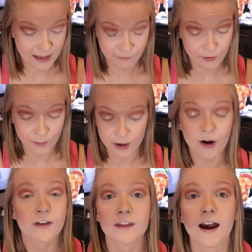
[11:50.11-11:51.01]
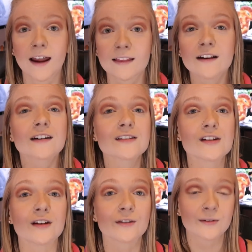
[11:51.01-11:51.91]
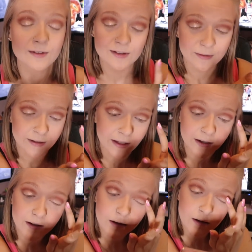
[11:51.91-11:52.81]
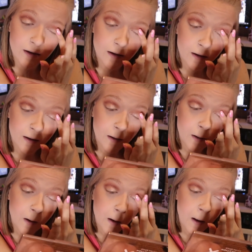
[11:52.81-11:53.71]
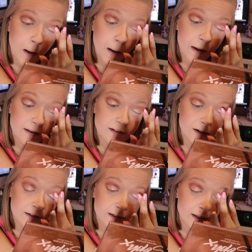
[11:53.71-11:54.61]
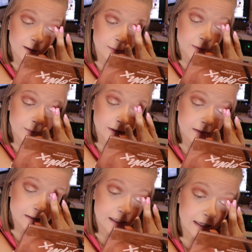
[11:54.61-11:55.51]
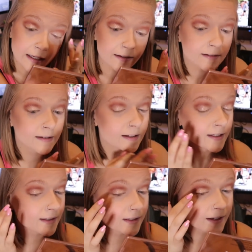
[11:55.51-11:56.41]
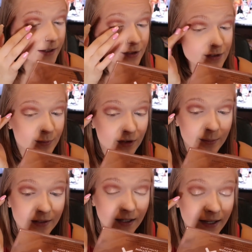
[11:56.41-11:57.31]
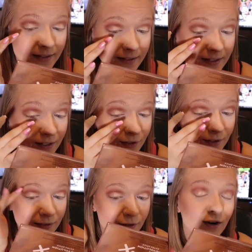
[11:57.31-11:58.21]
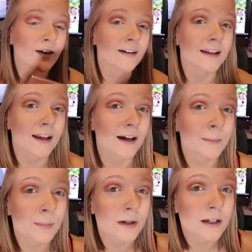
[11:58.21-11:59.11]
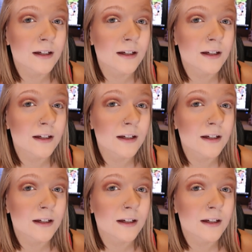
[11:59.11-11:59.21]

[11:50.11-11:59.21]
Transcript: everywhere on the eye look too. So like, it's hard to keep them contained. Like I just put them on the eyelid here and they're already up